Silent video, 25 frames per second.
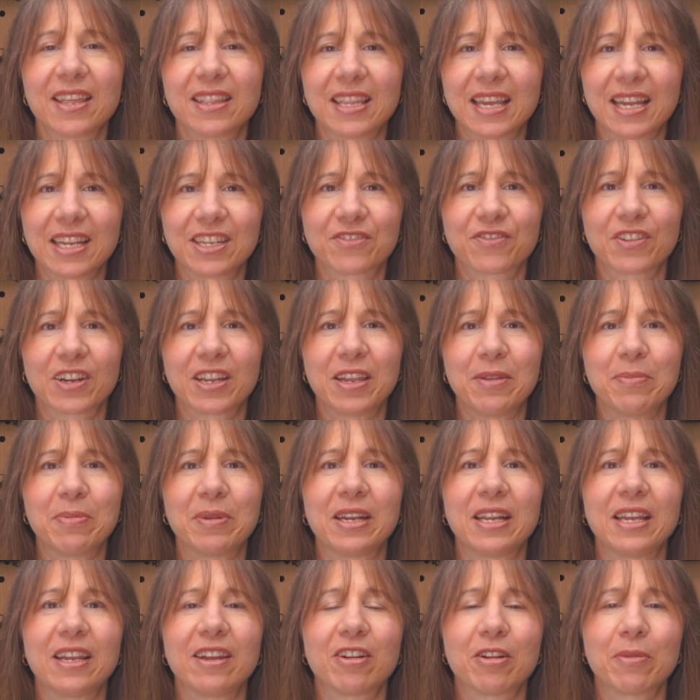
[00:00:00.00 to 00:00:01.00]
Thanks for
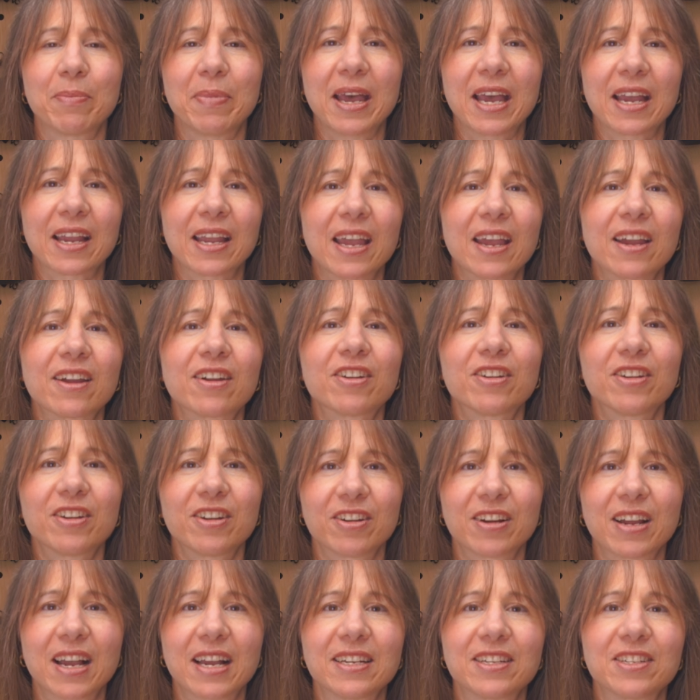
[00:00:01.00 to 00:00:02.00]
keeping it here at Pack Hacker,
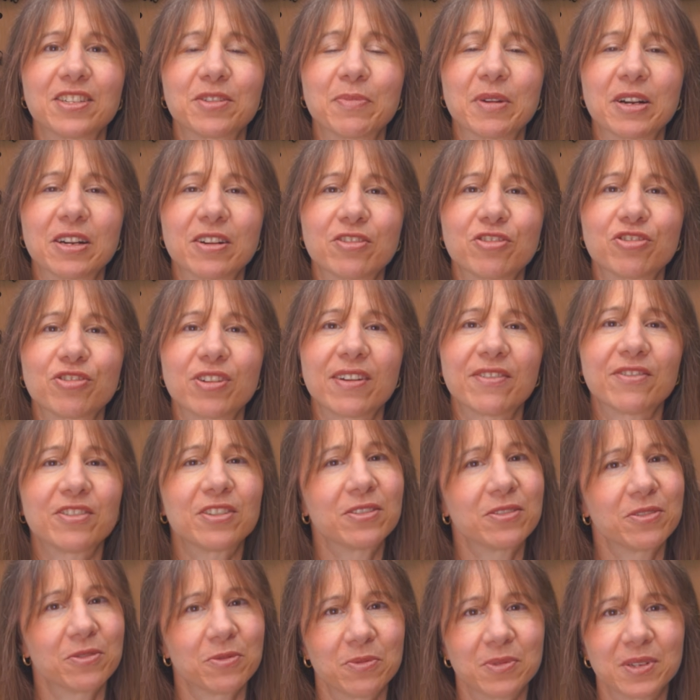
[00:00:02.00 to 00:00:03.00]
your guide to smarter
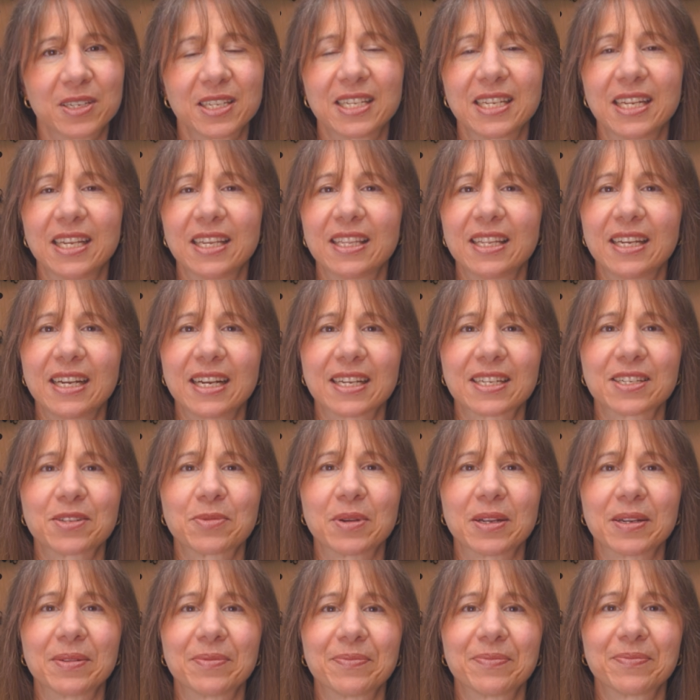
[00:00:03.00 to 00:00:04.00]
travel. We'll see you in the next
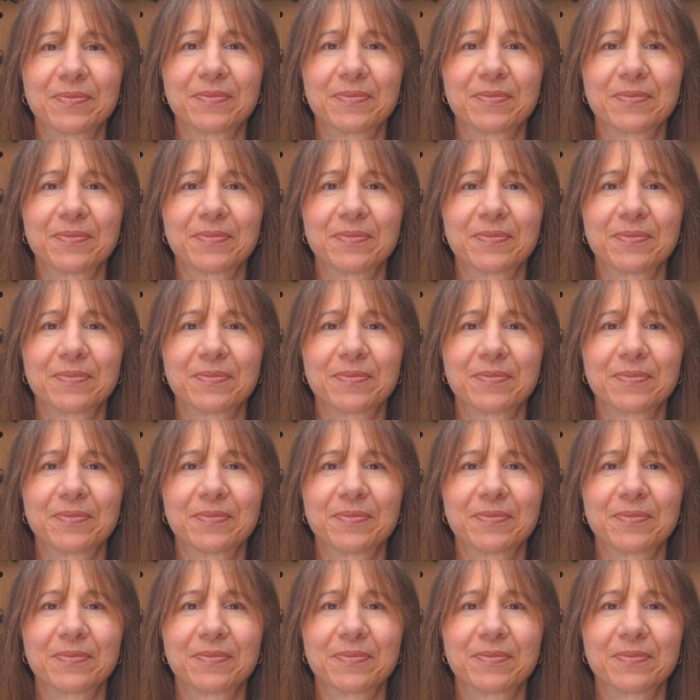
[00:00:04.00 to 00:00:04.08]
one.